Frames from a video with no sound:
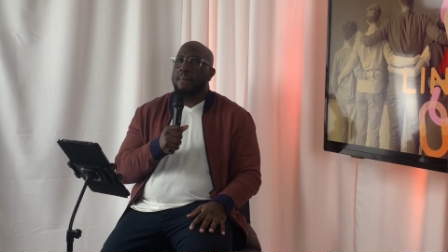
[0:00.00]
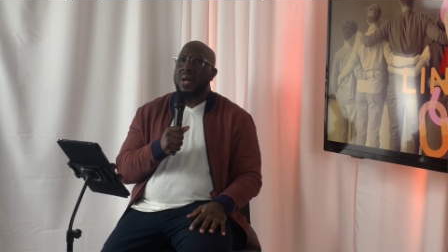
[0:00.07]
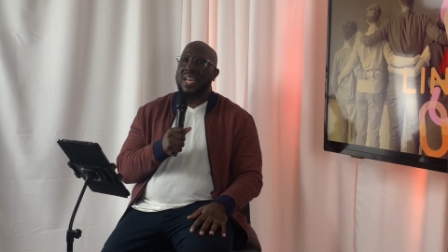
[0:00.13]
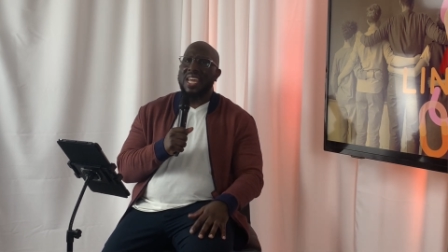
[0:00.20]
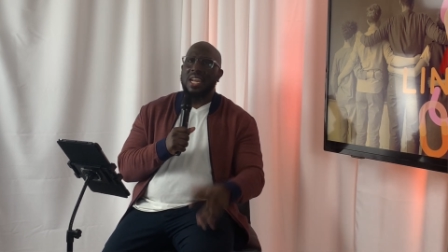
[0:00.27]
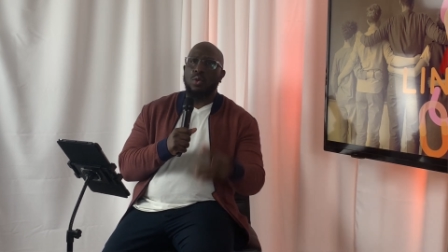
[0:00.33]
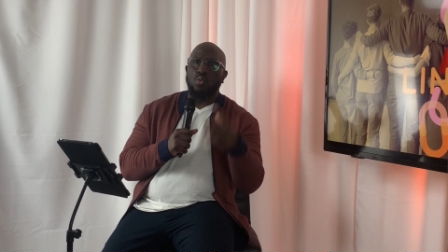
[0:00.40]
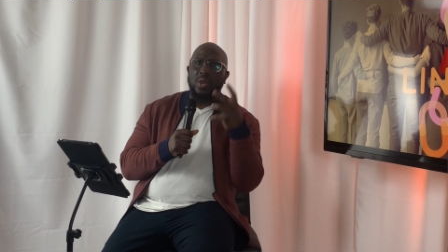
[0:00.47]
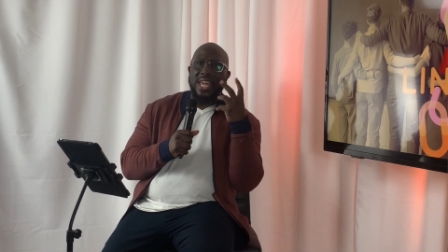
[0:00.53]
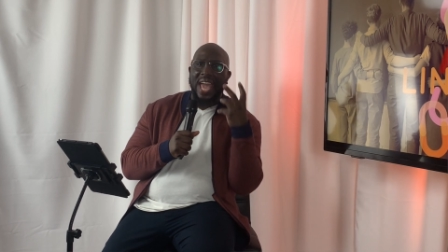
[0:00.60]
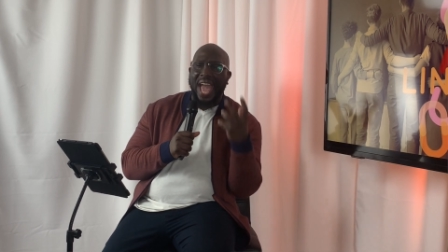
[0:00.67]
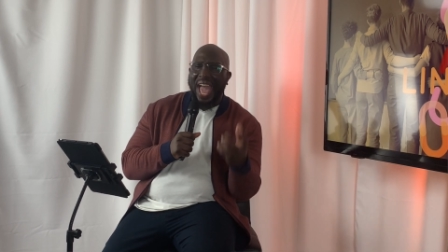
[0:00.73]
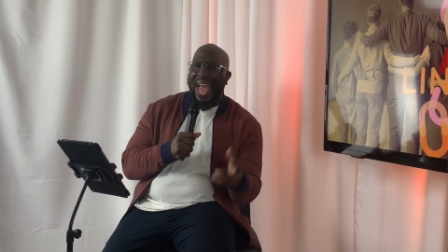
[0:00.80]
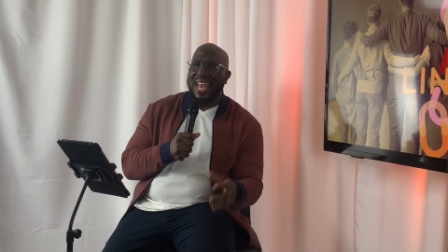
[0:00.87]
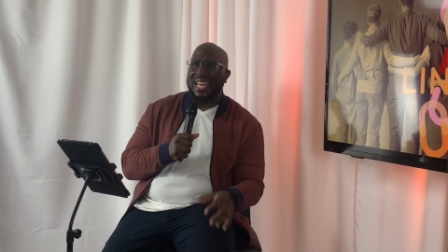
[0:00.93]
But in
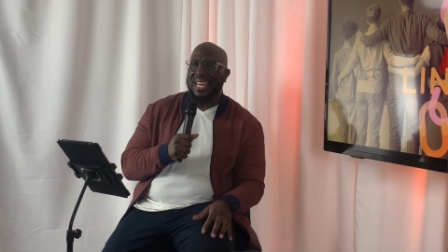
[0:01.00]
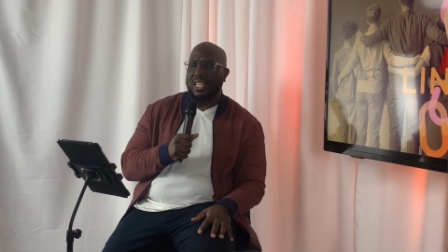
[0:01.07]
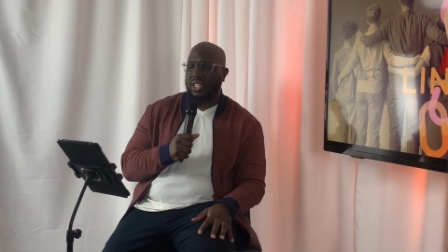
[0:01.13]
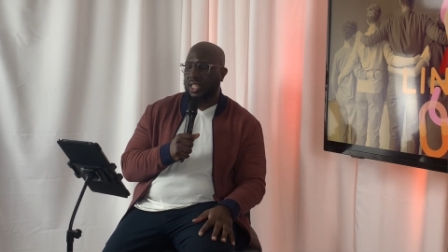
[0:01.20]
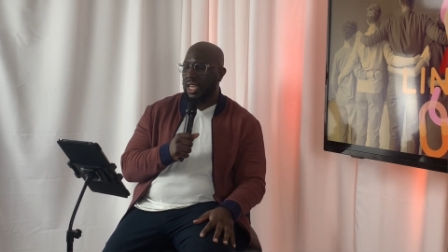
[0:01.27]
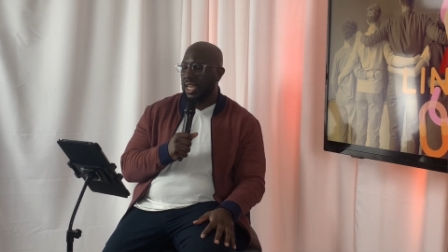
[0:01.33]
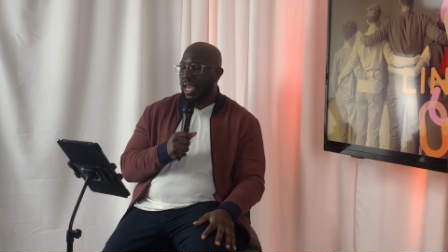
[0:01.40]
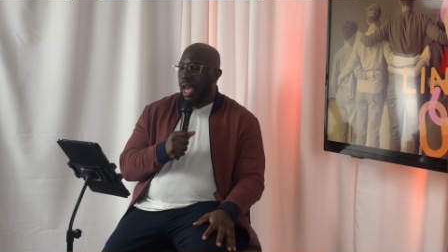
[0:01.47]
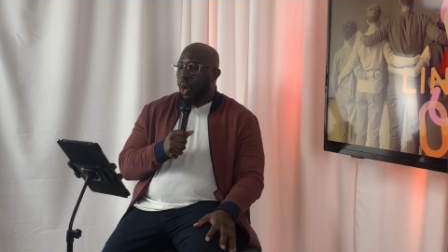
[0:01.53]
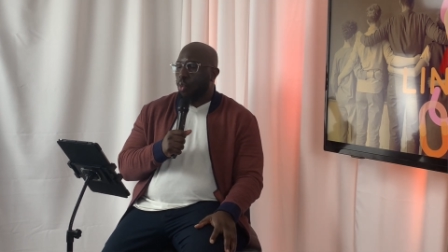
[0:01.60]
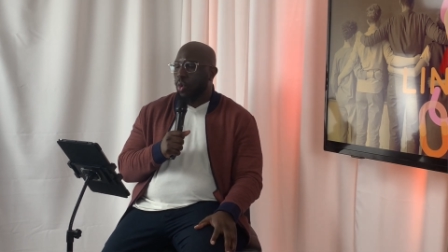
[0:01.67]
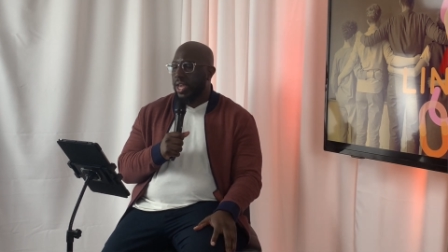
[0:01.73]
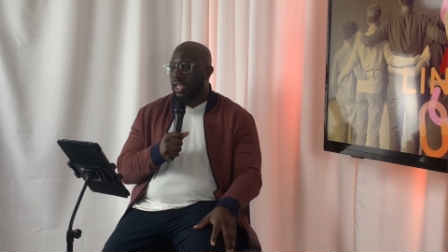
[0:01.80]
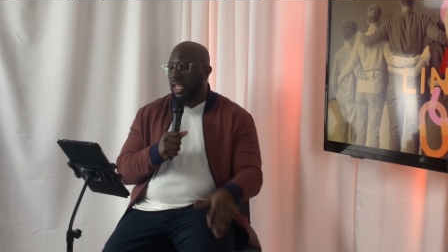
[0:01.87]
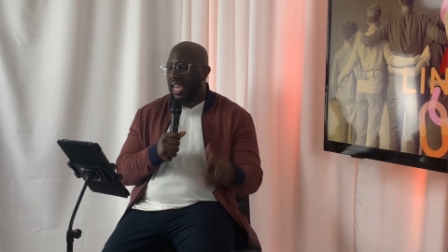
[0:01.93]
reality,
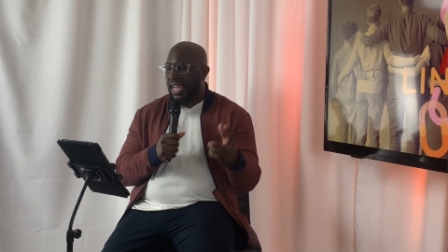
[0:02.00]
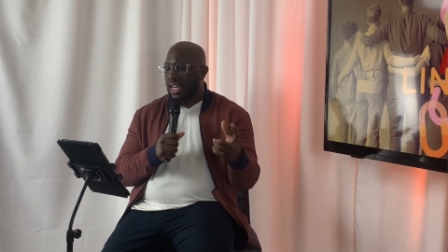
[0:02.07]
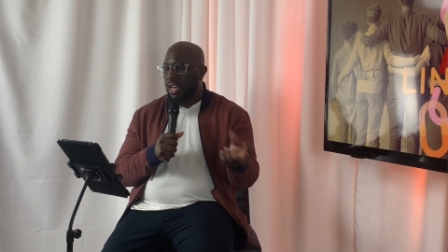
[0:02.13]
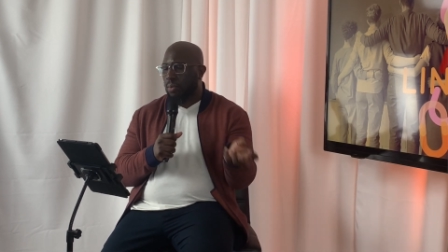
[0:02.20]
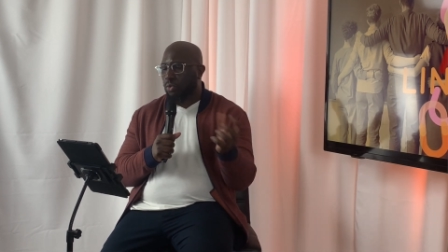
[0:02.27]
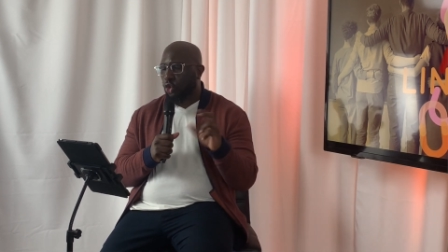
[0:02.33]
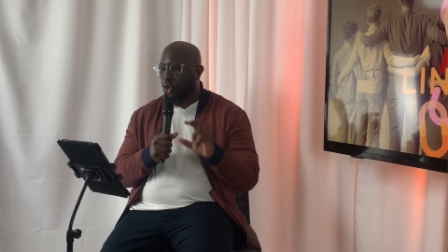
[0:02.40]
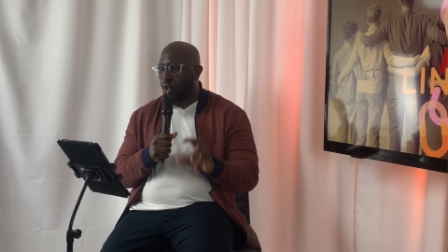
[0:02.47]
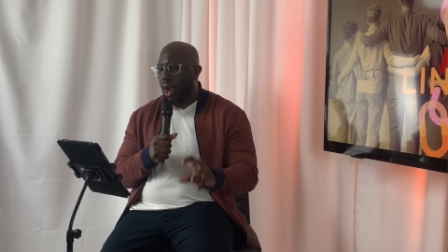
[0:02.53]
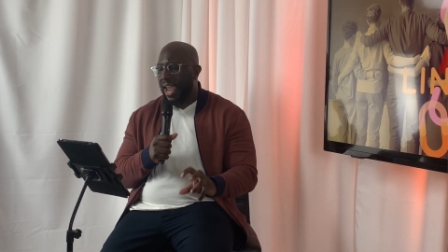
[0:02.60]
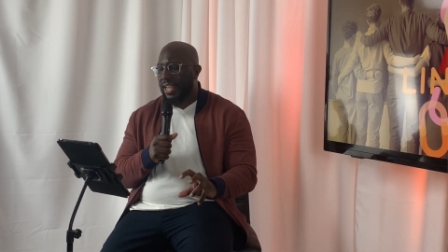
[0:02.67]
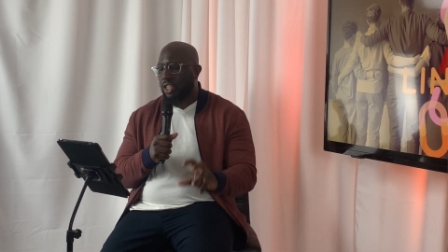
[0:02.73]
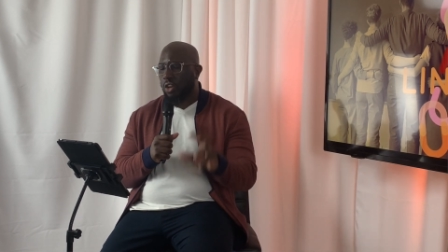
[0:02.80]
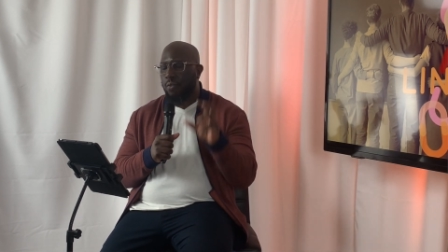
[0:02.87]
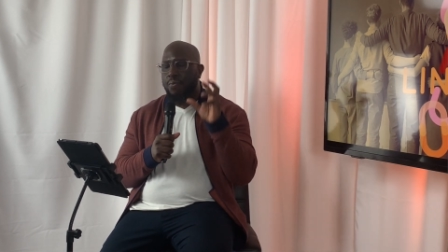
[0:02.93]
we end up
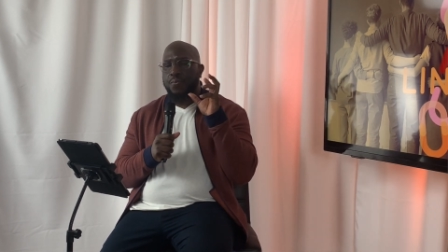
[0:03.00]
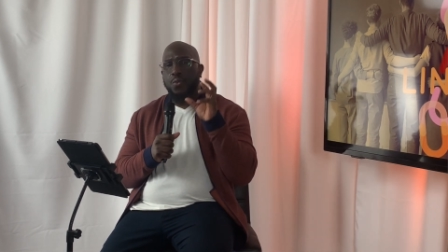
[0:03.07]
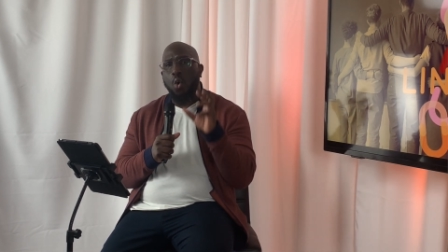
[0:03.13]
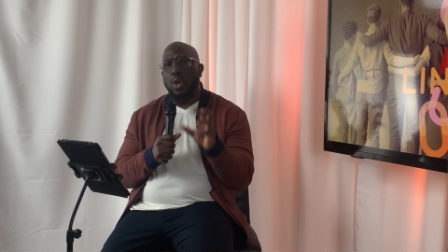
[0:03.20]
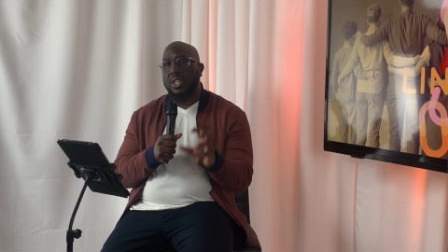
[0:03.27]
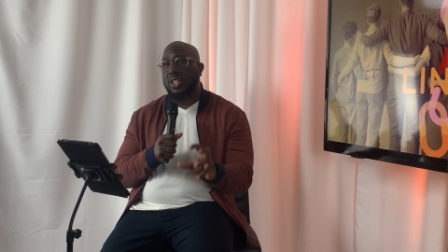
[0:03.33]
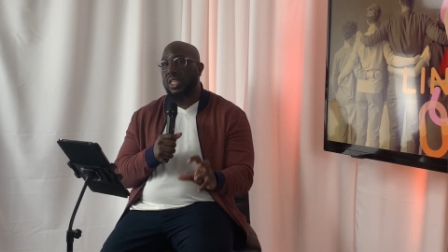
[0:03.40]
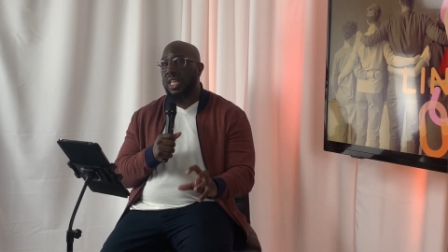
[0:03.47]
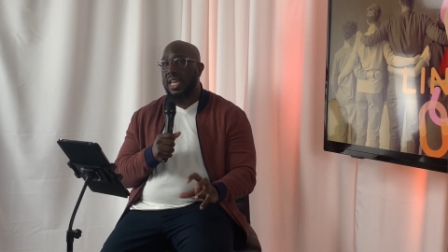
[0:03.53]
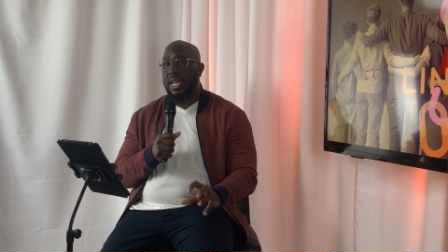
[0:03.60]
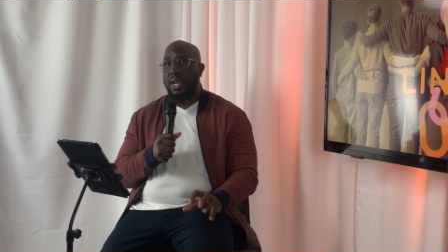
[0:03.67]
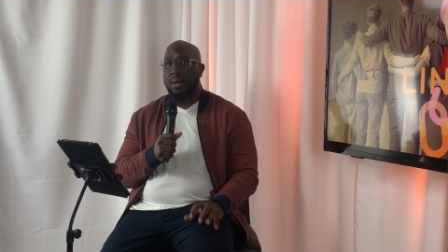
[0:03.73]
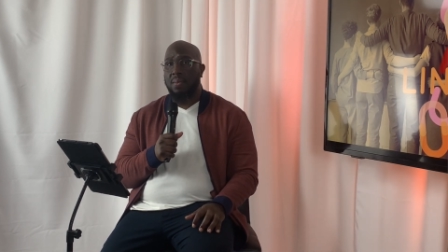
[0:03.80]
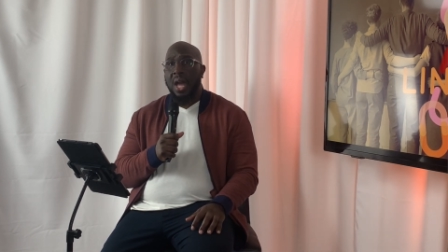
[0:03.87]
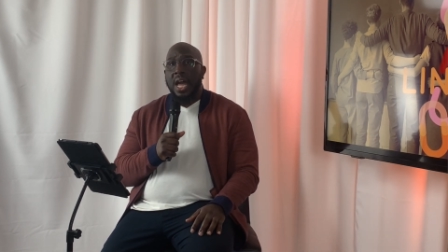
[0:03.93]
trying to force
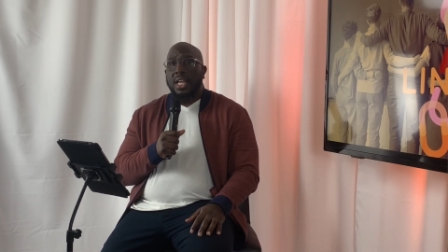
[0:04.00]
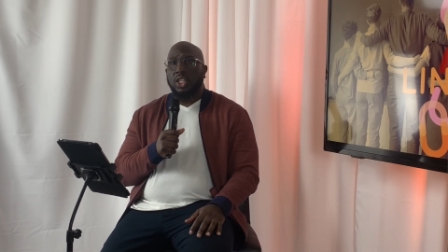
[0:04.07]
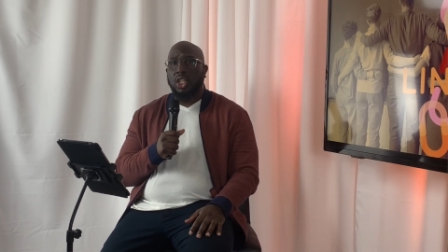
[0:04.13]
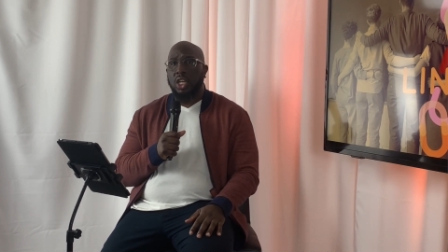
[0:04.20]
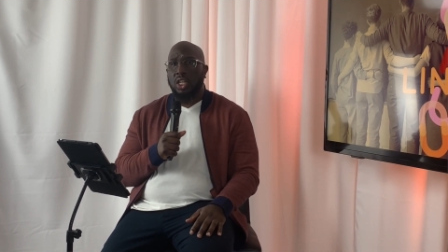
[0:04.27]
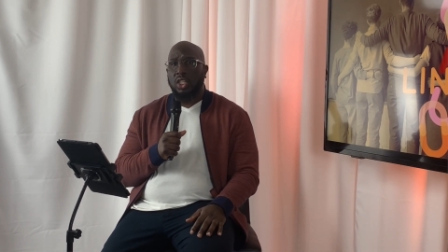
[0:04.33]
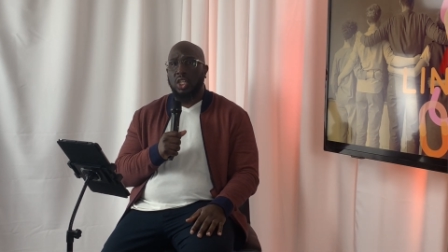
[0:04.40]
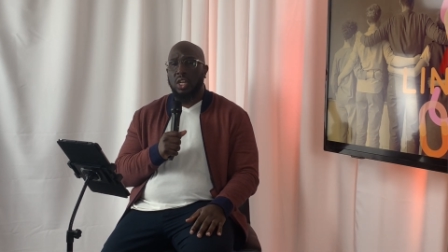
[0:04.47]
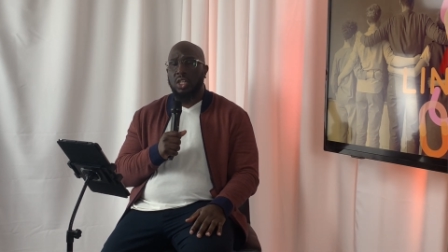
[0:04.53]
them to,